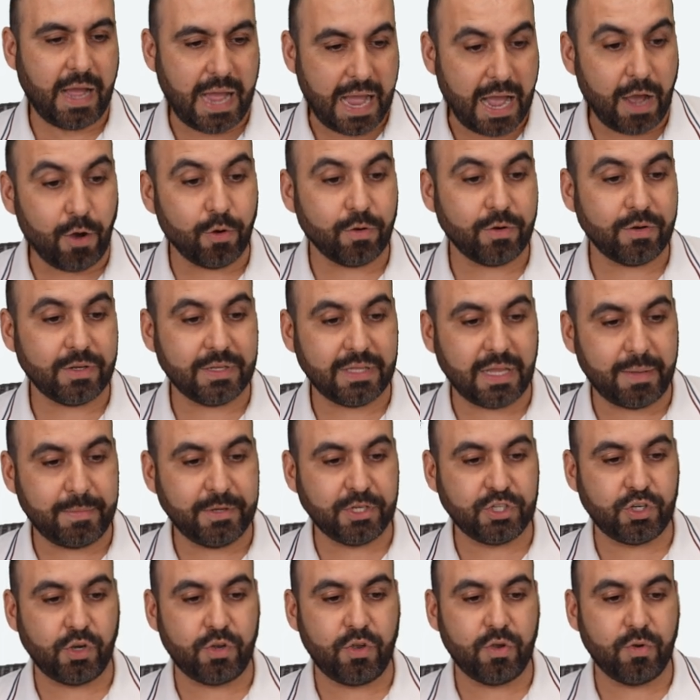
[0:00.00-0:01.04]
out, let me
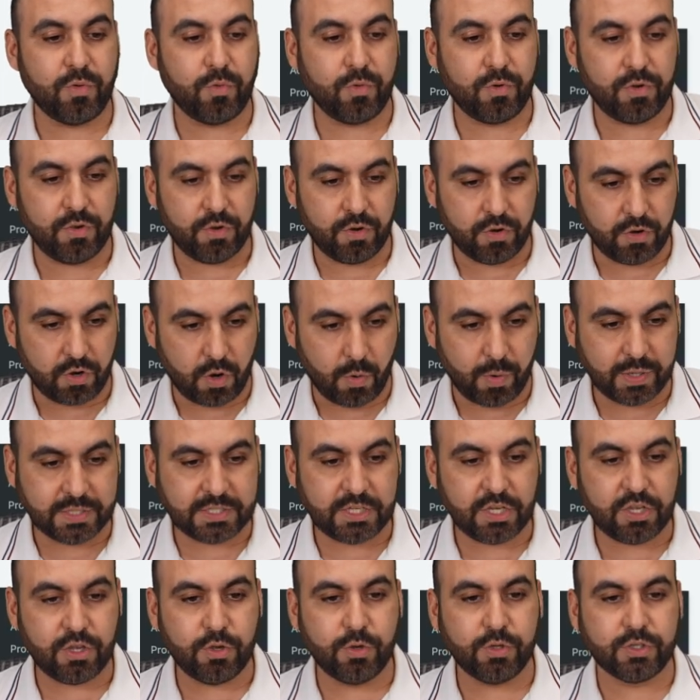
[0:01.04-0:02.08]
show you, go
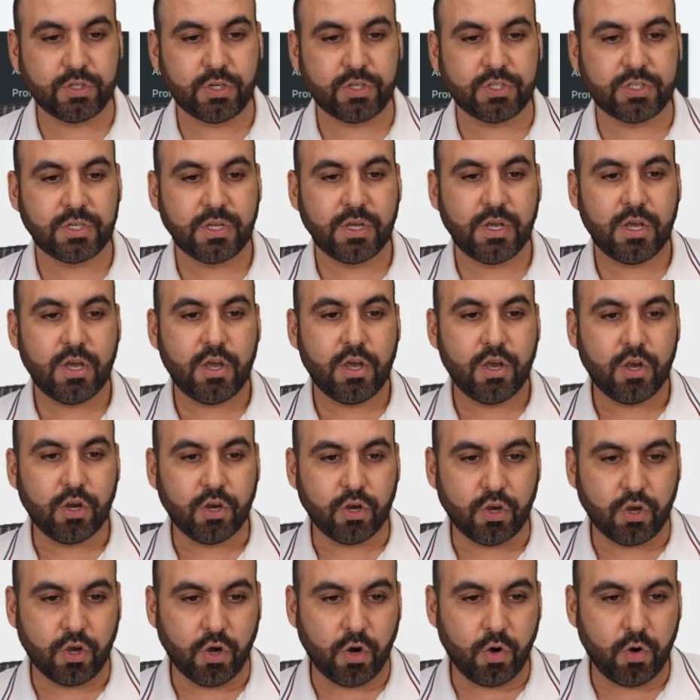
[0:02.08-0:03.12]
into users,
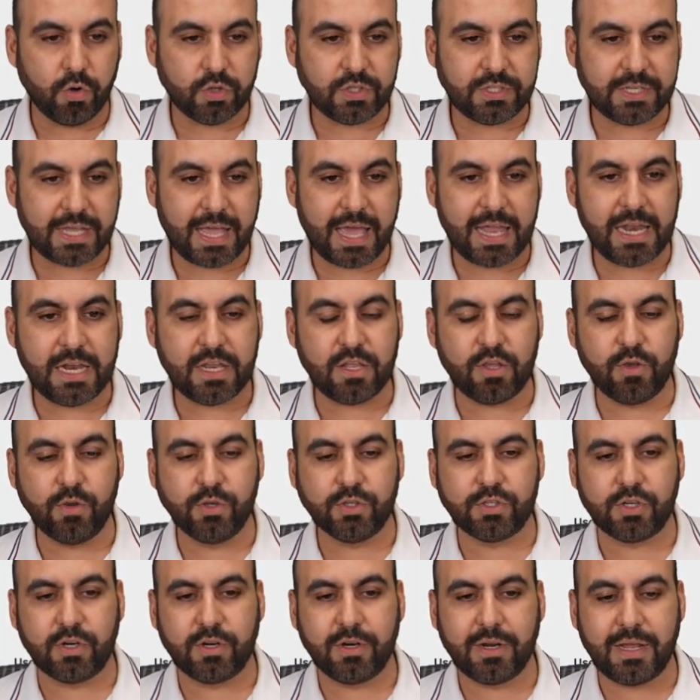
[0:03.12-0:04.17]
go to edit
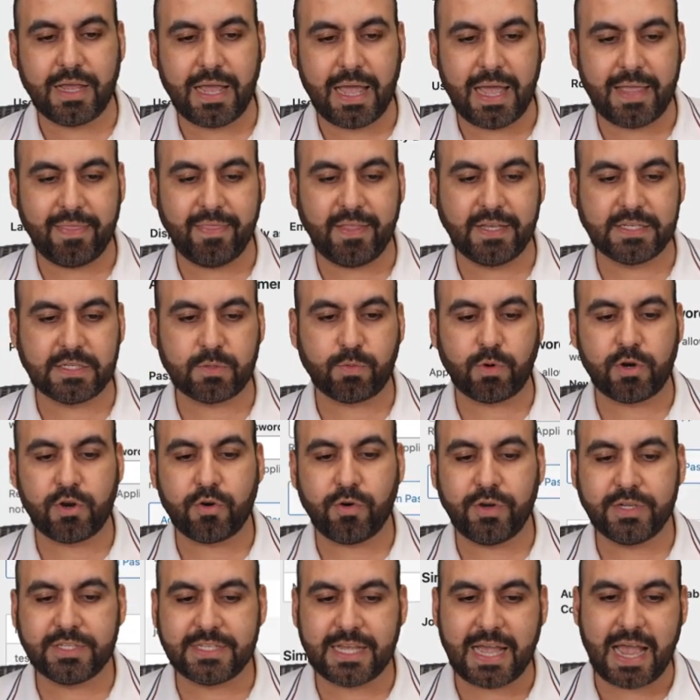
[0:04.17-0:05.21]
user, and this is where you're
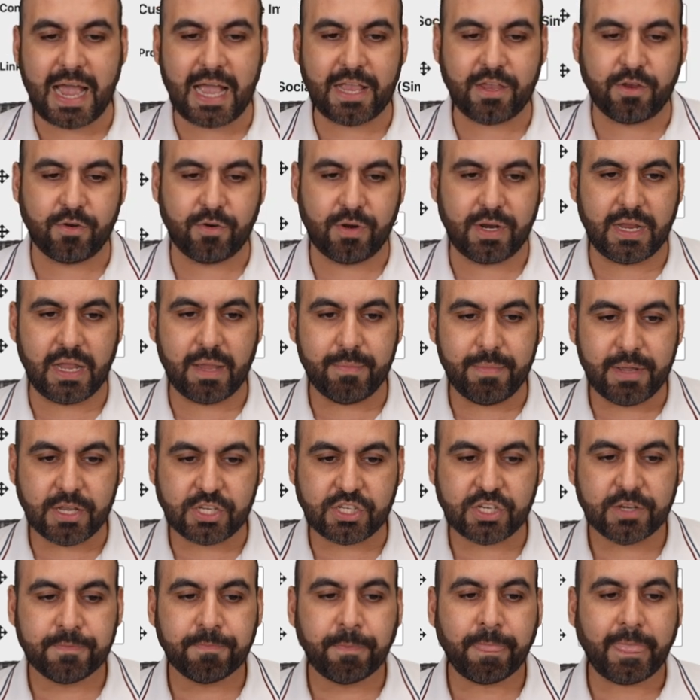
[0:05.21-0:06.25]
going to add your
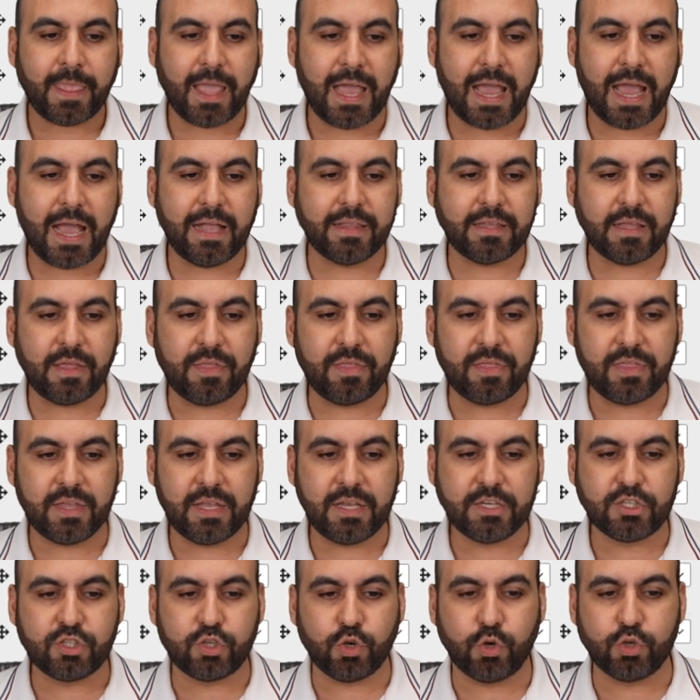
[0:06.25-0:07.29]
image and
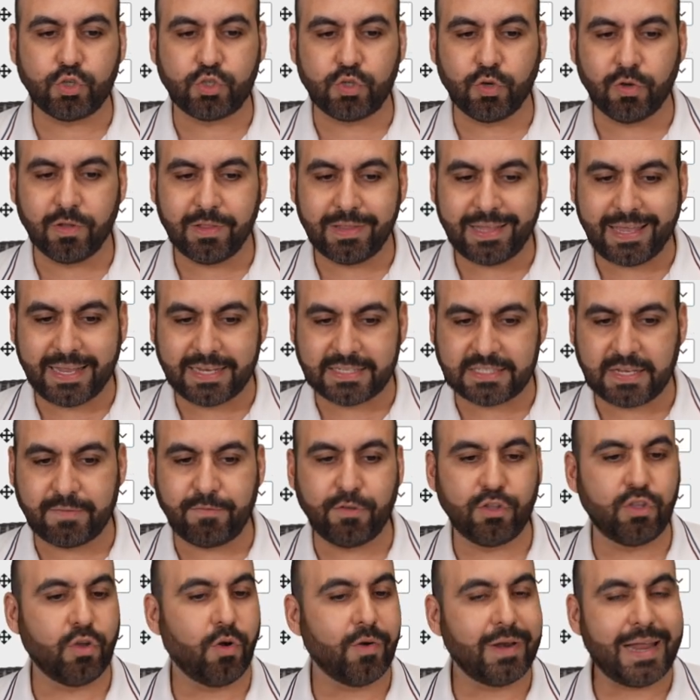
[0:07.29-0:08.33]
the social links. If
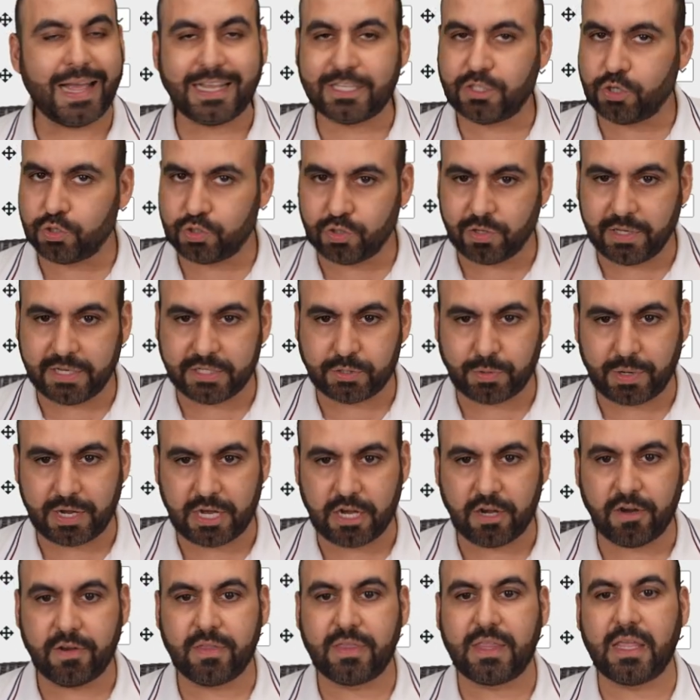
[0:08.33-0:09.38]
you don't add social links right
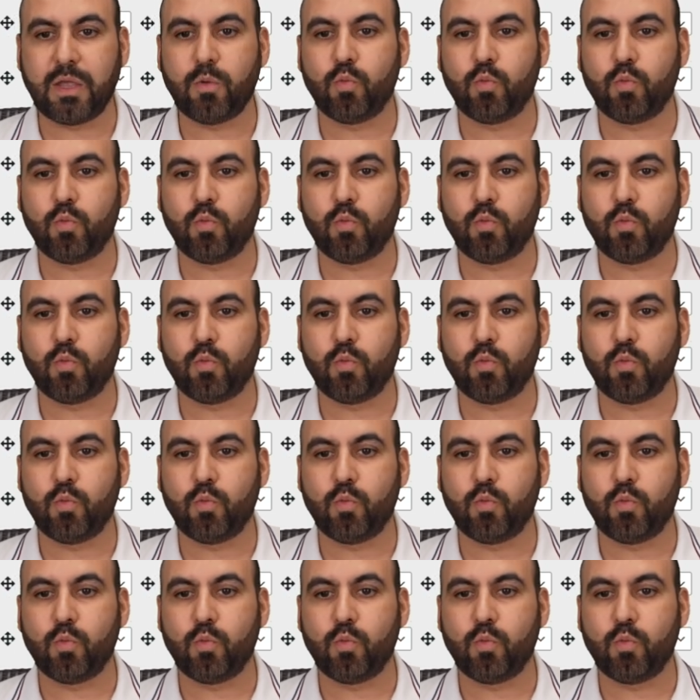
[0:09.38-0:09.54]
here, they